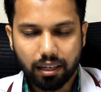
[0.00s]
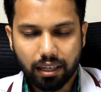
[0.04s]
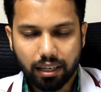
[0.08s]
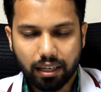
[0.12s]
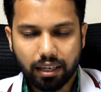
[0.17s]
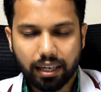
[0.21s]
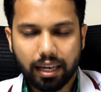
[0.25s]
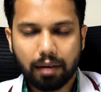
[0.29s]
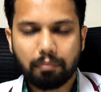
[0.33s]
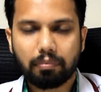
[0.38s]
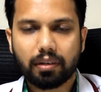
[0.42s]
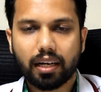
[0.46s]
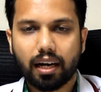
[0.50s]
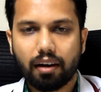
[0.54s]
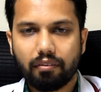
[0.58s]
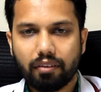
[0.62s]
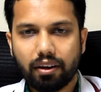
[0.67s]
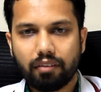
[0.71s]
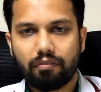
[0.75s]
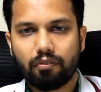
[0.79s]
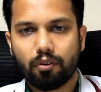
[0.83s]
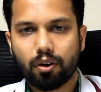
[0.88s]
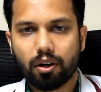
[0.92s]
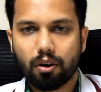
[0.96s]
kept
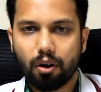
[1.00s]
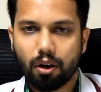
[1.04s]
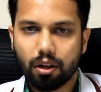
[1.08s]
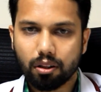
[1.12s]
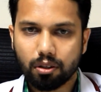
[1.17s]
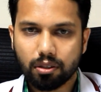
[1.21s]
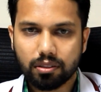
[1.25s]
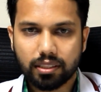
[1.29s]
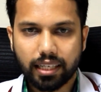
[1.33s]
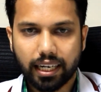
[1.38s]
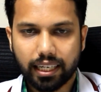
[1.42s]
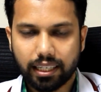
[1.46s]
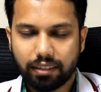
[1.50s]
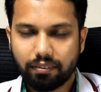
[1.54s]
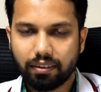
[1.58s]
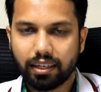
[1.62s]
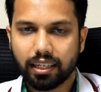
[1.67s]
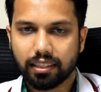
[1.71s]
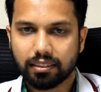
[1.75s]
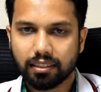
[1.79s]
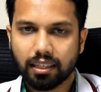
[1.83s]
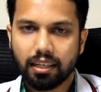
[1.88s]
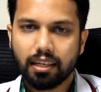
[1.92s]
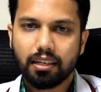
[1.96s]
away for all those
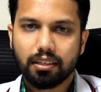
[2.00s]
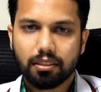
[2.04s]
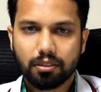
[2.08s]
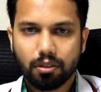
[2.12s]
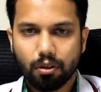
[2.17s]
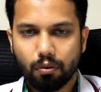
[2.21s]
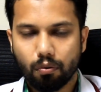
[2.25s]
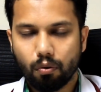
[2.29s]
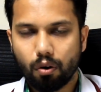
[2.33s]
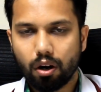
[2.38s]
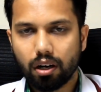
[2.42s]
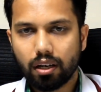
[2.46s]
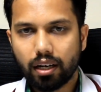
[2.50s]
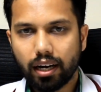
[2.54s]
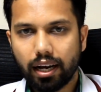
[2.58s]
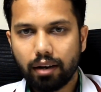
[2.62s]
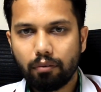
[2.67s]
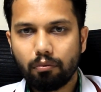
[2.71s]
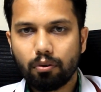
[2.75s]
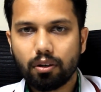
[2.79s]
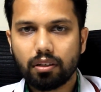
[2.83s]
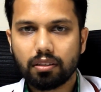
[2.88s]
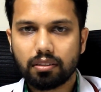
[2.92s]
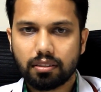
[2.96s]
activities. So what I
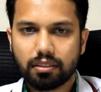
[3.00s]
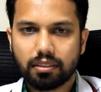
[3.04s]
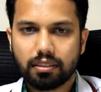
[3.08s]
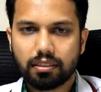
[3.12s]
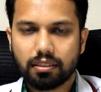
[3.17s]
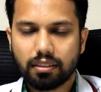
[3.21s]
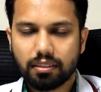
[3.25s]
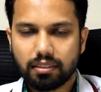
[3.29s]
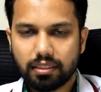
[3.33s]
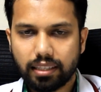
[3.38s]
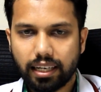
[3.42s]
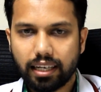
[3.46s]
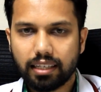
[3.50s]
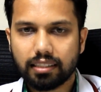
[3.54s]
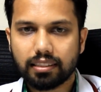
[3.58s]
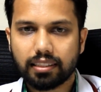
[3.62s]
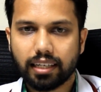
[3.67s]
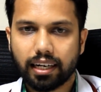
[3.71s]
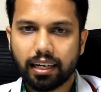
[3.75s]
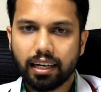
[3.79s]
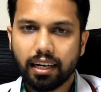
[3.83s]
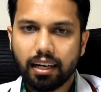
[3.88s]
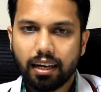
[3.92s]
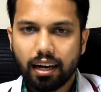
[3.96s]
would say is
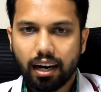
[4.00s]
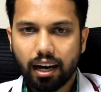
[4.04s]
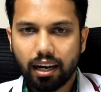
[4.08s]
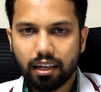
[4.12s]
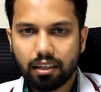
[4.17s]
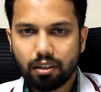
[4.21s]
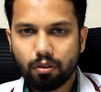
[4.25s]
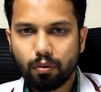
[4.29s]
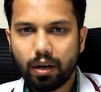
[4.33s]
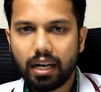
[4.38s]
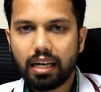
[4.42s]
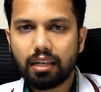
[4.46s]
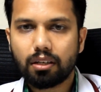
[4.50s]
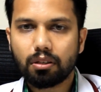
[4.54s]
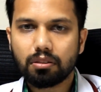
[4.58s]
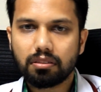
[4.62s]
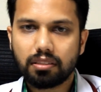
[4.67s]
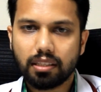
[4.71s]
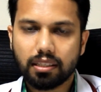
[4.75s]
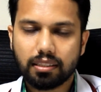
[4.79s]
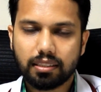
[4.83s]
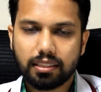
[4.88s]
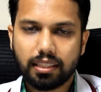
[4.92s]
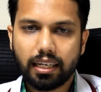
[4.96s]
that a 12 to
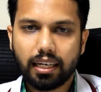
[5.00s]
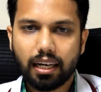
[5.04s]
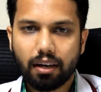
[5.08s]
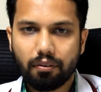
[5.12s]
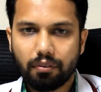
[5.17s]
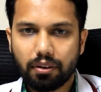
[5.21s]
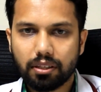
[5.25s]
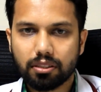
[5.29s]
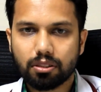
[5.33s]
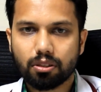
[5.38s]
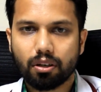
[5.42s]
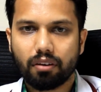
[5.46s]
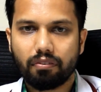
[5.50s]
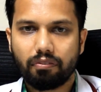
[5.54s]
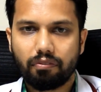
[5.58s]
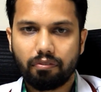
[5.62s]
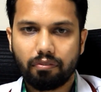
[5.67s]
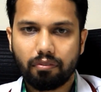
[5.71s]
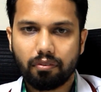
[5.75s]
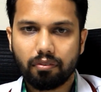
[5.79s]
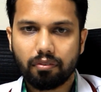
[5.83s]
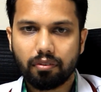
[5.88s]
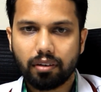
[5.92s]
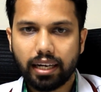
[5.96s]
16 hours of
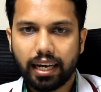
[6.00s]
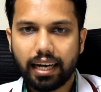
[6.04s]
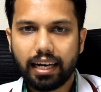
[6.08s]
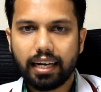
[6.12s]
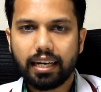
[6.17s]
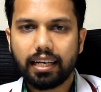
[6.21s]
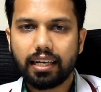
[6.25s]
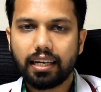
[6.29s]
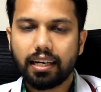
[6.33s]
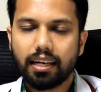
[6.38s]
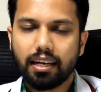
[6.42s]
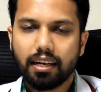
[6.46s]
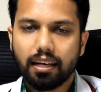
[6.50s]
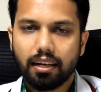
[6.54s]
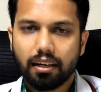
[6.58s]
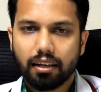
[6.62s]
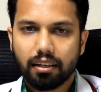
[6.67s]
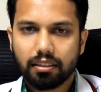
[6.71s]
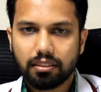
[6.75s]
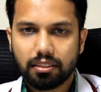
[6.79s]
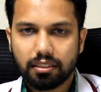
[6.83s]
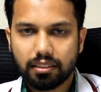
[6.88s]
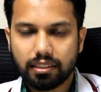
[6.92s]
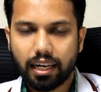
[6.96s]
daily
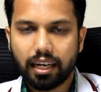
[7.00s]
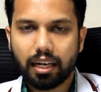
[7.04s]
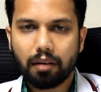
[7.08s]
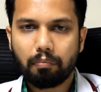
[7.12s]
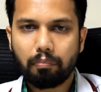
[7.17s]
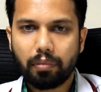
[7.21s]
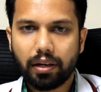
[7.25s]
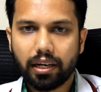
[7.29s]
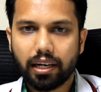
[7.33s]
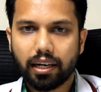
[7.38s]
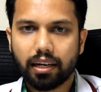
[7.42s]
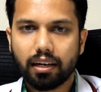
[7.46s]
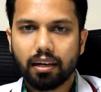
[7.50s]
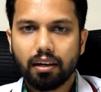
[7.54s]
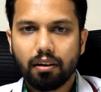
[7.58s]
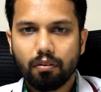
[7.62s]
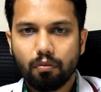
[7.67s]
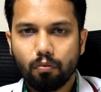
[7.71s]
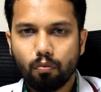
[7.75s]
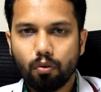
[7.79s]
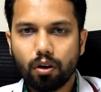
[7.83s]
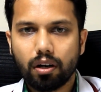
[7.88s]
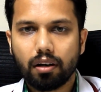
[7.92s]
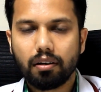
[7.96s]
study period
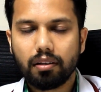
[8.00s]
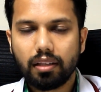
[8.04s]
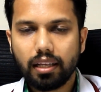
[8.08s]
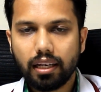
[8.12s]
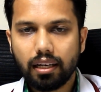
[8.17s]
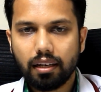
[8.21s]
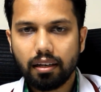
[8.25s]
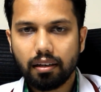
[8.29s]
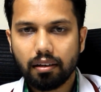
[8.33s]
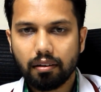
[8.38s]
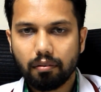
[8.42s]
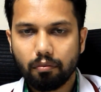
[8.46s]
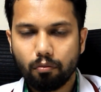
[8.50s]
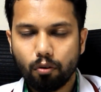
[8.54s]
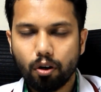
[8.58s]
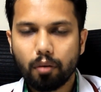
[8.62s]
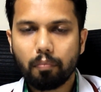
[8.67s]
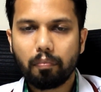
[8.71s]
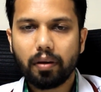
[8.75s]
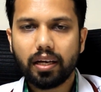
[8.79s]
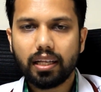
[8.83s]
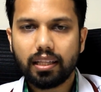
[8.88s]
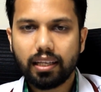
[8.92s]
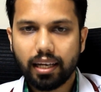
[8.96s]
would
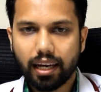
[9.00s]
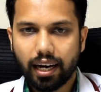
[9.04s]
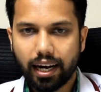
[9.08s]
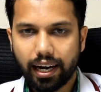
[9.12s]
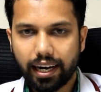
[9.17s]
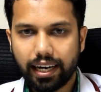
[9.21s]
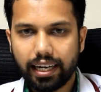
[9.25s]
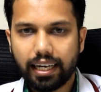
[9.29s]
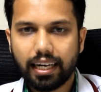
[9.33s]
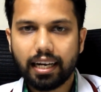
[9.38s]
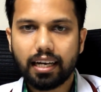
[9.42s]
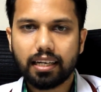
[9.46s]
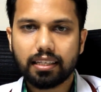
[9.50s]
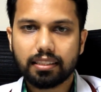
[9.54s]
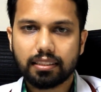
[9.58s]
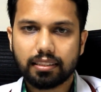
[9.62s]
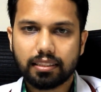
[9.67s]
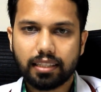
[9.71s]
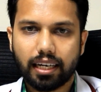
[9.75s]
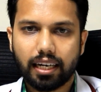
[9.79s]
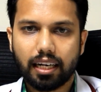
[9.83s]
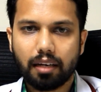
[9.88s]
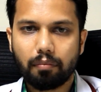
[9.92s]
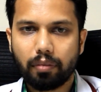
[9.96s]
be the ideal
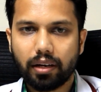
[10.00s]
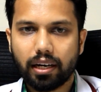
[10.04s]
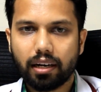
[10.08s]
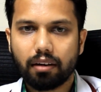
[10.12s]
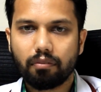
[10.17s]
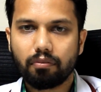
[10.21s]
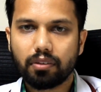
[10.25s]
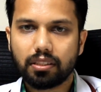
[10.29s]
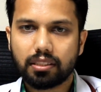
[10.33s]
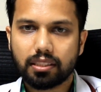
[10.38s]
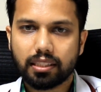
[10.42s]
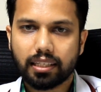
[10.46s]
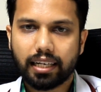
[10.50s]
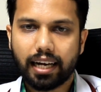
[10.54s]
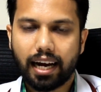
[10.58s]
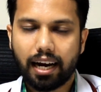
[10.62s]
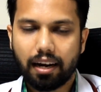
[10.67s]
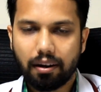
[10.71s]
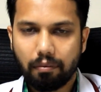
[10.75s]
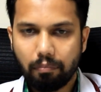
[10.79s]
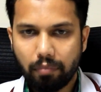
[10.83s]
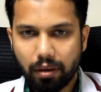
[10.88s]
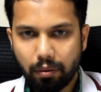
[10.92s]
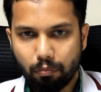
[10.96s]
study period which
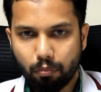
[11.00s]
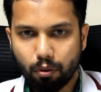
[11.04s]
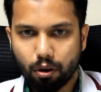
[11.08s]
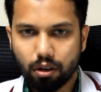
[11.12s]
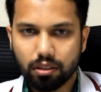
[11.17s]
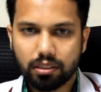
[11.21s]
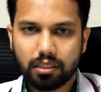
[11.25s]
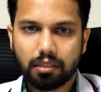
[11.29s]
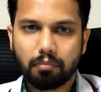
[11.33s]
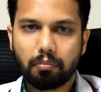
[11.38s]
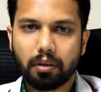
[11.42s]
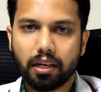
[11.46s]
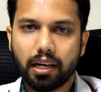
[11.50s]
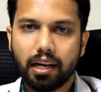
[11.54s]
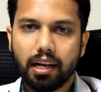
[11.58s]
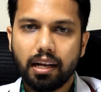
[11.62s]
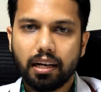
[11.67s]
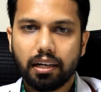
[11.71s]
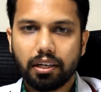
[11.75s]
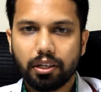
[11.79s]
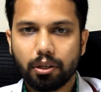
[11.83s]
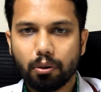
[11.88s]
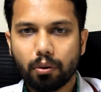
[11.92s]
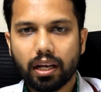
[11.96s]
can be possible
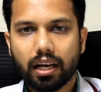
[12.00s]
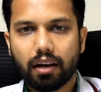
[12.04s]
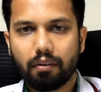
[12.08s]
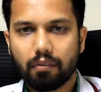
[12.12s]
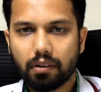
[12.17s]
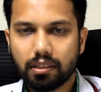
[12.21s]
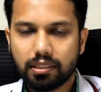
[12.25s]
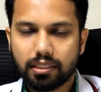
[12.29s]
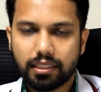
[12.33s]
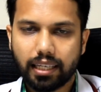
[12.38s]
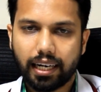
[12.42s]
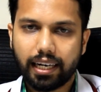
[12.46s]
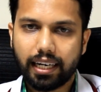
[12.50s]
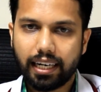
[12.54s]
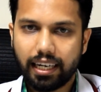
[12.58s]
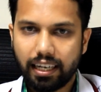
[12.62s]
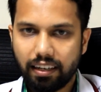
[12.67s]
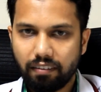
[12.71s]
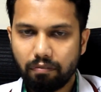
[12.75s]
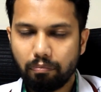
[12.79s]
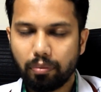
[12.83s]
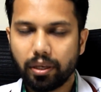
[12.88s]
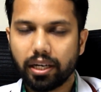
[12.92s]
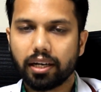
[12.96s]
during our study
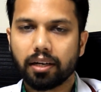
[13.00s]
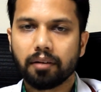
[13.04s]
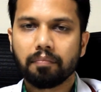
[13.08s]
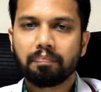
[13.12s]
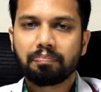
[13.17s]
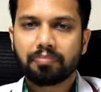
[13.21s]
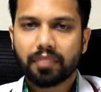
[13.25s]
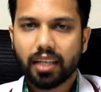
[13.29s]
leave period.